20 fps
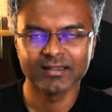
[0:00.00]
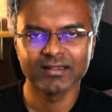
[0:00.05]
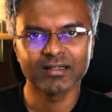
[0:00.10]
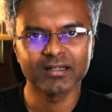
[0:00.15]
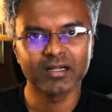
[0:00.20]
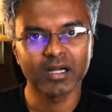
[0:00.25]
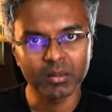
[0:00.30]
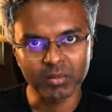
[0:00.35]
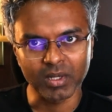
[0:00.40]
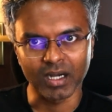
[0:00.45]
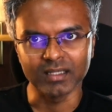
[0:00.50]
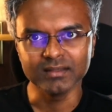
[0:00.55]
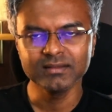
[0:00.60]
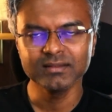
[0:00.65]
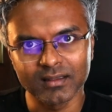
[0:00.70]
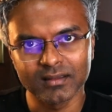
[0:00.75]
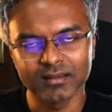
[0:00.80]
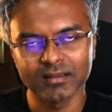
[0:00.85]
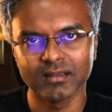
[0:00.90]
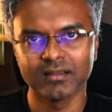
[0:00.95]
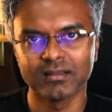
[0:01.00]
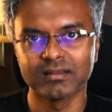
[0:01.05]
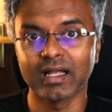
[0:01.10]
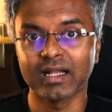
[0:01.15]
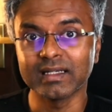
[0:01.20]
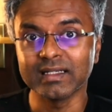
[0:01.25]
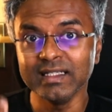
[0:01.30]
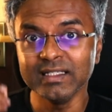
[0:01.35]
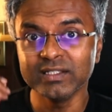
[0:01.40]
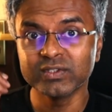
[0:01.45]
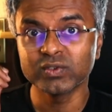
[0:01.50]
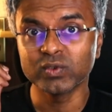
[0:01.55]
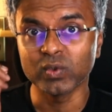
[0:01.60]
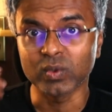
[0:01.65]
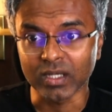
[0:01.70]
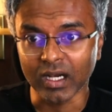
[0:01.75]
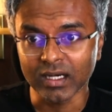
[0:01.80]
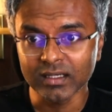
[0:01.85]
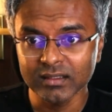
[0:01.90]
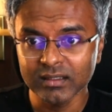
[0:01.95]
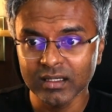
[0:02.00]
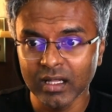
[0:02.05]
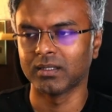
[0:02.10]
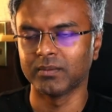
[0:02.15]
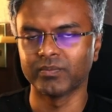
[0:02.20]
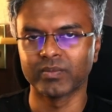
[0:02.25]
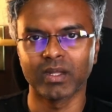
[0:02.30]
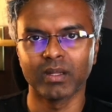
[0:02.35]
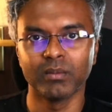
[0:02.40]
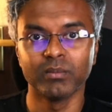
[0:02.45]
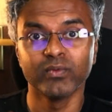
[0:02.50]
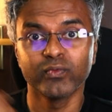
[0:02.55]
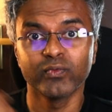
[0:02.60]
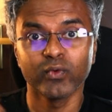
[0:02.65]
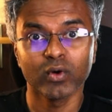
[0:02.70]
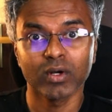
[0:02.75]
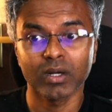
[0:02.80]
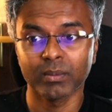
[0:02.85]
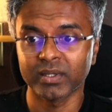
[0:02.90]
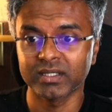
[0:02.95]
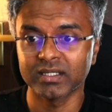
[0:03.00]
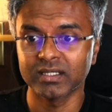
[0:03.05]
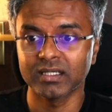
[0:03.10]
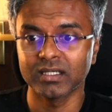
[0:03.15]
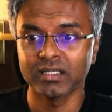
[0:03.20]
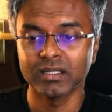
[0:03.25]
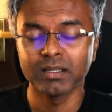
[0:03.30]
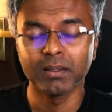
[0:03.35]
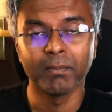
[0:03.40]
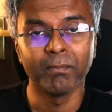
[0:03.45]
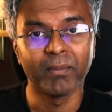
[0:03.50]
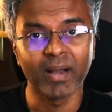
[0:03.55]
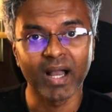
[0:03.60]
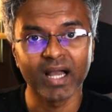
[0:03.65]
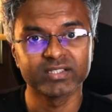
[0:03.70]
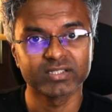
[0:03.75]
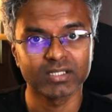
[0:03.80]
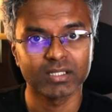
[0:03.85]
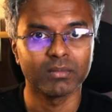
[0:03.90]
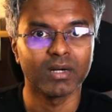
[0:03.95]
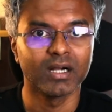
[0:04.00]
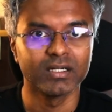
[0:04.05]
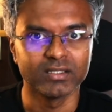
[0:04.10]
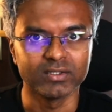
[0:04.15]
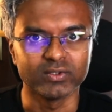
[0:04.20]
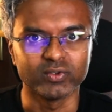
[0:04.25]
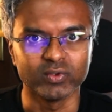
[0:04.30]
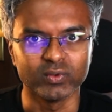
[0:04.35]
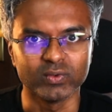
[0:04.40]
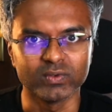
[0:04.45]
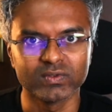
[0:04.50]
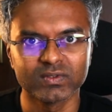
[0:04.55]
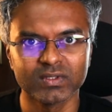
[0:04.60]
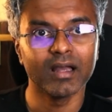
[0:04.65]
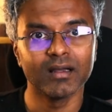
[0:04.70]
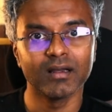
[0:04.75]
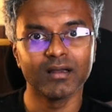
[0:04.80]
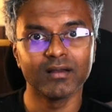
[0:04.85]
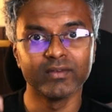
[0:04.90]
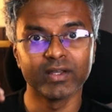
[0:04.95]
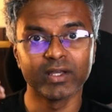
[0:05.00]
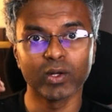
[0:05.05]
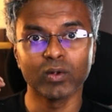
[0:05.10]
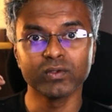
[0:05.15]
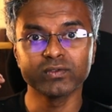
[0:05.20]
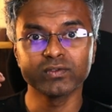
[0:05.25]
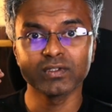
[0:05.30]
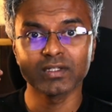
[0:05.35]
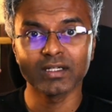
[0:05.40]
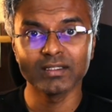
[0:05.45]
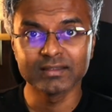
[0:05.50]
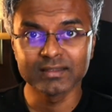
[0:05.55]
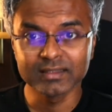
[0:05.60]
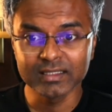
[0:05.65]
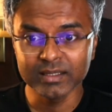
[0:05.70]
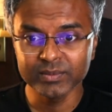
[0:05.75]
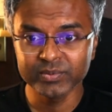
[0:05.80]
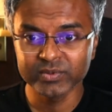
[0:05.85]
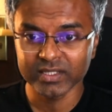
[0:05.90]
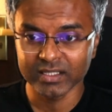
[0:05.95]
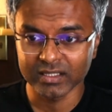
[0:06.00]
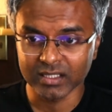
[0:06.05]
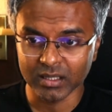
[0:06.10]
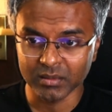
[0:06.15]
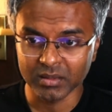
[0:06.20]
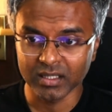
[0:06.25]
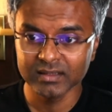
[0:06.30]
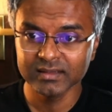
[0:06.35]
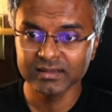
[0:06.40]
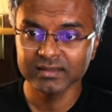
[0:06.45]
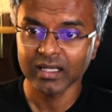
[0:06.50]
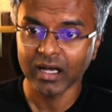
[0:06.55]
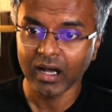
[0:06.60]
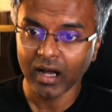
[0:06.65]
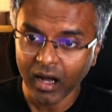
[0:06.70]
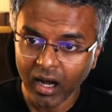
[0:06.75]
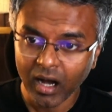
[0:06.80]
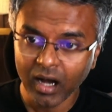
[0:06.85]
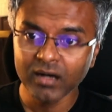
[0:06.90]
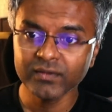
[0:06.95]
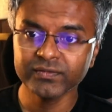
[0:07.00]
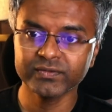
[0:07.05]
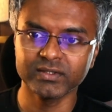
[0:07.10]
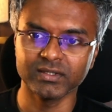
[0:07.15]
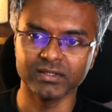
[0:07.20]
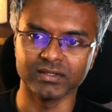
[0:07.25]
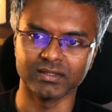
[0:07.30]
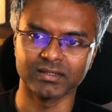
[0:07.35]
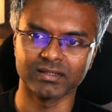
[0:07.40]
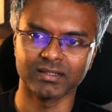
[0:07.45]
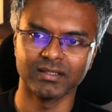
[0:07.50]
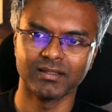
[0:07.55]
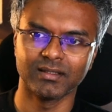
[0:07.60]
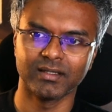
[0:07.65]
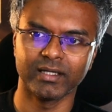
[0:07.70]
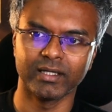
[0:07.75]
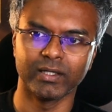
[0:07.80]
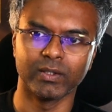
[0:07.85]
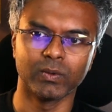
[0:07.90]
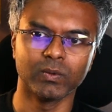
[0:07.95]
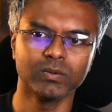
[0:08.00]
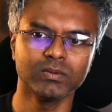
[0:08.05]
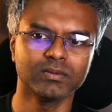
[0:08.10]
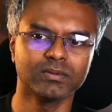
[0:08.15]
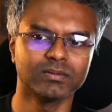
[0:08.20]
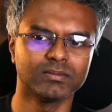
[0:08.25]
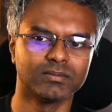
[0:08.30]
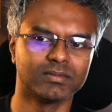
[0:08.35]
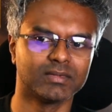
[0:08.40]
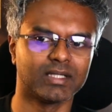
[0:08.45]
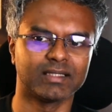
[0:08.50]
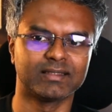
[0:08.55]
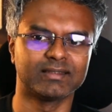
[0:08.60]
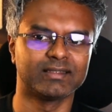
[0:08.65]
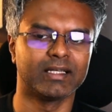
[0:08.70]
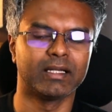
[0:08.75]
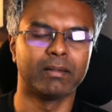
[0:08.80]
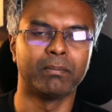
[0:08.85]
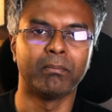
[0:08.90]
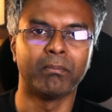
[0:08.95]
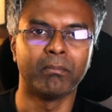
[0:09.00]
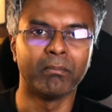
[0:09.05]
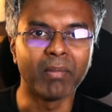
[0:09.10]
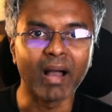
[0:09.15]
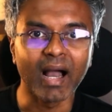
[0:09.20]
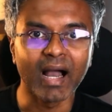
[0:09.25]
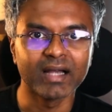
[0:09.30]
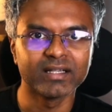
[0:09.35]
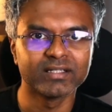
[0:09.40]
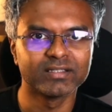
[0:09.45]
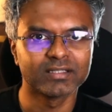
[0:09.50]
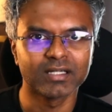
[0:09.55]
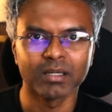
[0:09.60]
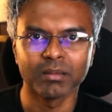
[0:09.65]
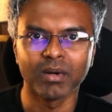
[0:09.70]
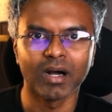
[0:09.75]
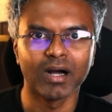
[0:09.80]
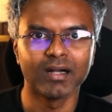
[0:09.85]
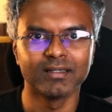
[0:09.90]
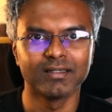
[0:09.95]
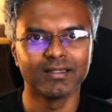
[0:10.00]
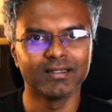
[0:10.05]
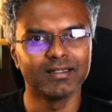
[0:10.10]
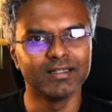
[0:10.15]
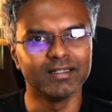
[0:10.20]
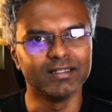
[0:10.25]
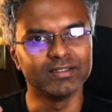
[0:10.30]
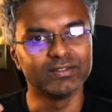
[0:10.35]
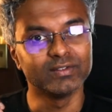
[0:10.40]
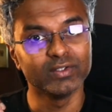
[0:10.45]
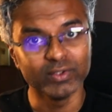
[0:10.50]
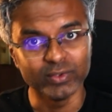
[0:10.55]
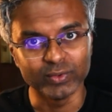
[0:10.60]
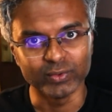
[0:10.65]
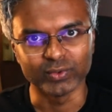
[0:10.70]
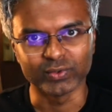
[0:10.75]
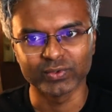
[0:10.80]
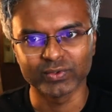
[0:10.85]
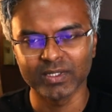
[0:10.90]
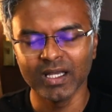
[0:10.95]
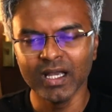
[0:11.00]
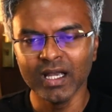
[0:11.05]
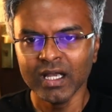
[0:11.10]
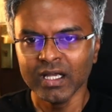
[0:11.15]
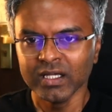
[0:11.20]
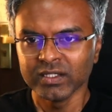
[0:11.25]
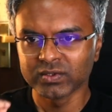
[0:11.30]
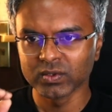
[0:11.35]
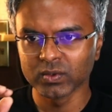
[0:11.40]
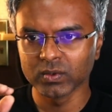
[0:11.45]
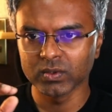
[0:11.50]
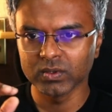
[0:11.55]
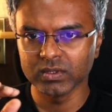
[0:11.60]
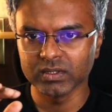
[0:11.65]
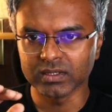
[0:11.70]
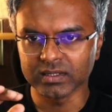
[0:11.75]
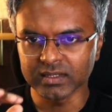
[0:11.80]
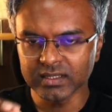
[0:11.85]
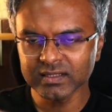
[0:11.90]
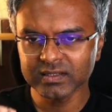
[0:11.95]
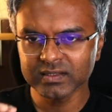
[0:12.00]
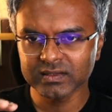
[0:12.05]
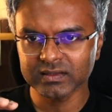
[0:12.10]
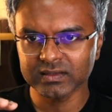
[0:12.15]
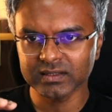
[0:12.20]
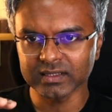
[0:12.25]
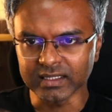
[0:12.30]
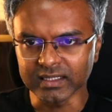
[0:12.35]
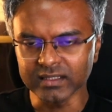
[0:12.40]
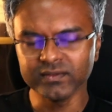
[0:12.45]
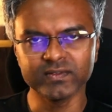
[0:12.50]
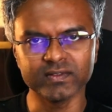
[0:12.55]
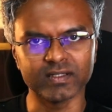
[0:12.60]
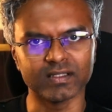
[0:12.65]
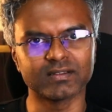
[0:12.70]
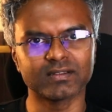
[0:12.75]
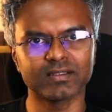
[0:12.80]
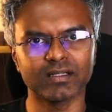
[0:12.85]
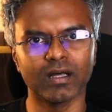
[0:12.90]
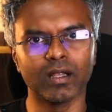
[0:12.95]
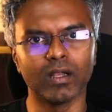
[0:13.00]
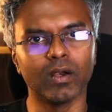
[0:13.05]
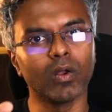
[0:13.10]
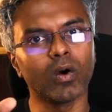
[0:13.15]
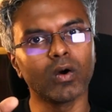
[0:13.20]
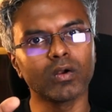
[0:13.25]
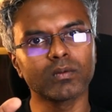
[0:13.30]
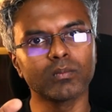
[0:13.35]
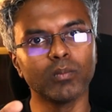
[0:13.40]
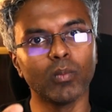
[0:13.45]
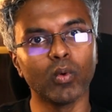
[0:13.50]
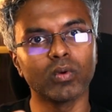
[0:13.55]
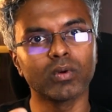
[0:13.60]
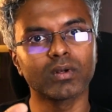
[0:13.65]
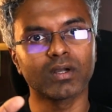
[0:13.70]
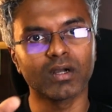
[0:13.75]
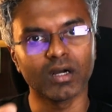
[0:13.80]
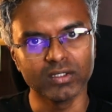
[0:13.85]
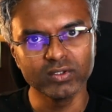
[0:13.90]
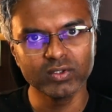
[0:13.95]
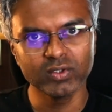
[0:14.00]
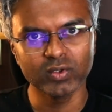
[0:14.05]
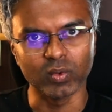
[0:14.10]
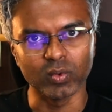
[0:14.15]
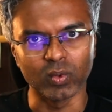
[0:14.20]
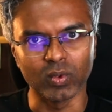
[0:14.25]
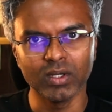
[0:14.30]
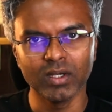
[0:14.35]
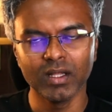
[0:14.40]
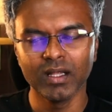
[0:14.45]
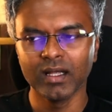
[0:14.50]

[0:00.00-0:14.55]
commands that needs to run before a particular bash command is used. We can also run scripts and commands after, that said bash command is used. So this gives us a lot more control